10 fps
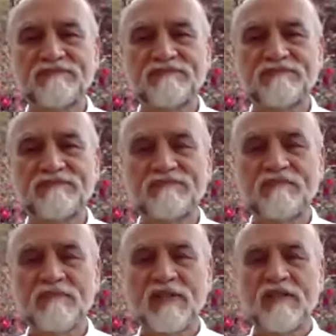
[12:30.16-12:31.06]
And we
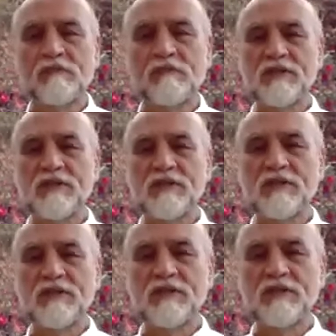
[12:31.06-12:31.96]
see
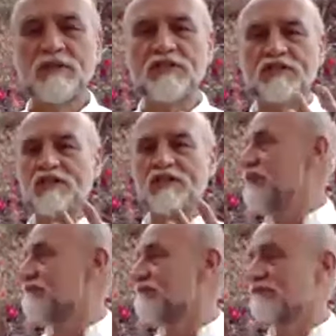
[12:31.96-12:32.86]
through
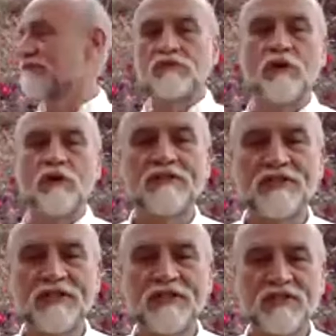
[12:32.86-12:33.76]

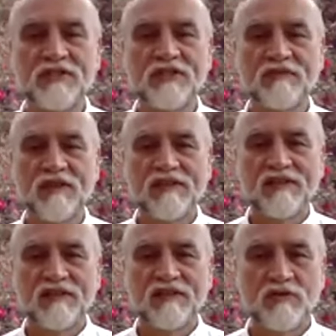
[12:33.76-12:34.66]
photosynthesis
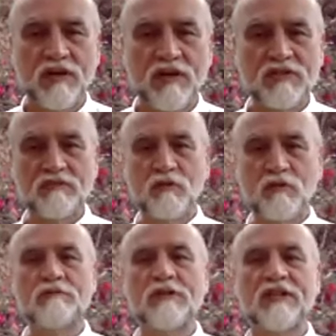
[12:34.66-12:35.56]

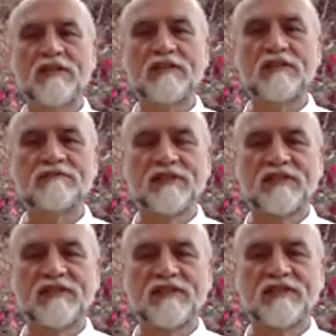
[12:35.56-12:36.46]
transforming
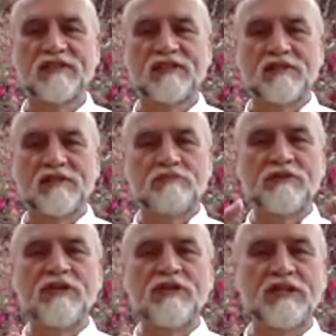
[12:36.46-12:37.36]
the
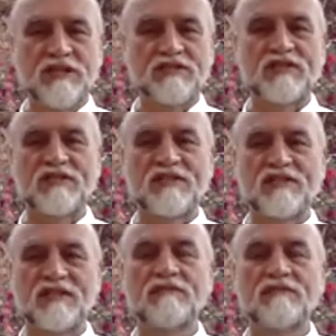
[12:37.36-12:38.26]
brilliance
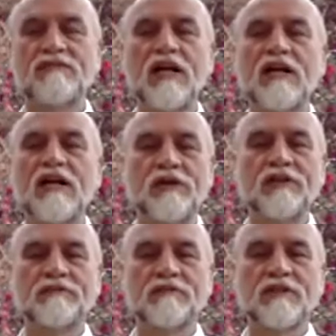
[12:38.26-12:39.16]
of
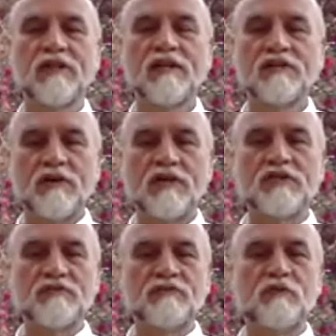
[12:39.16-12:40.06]
flower,
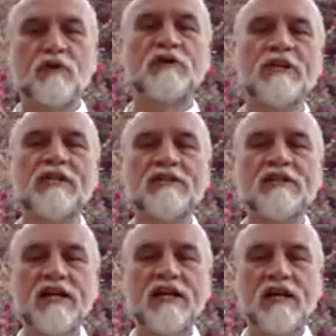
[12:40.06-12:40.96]
transforming
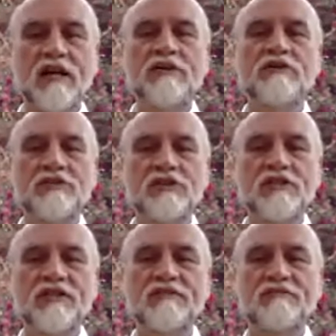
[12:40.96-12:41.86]
that
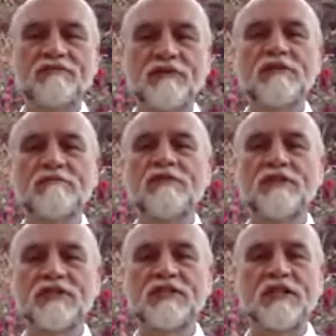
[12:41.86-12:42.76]
energy from
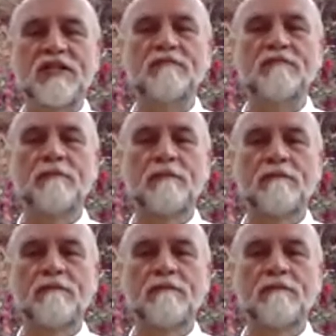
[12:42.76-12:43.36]
the sun